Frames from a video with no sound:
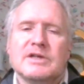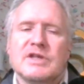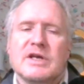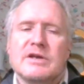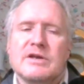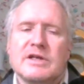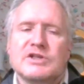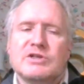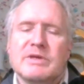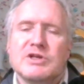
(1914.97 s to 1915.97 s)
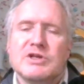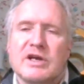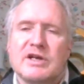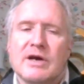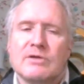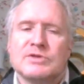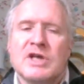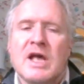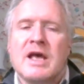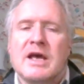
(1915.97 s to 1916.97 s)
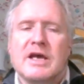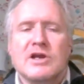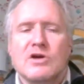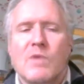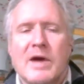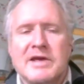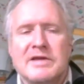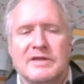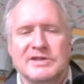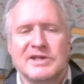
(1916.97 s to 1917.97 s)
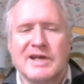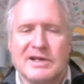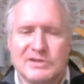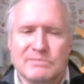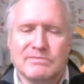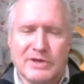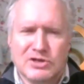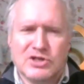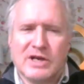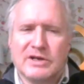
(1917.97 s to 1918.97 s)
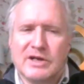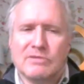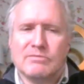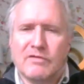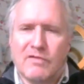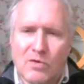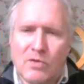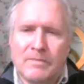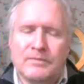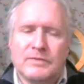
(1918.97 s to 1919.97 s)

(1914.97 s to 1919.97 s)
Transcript: is that it needs to be checked out in a way that it hasn't been checked out before.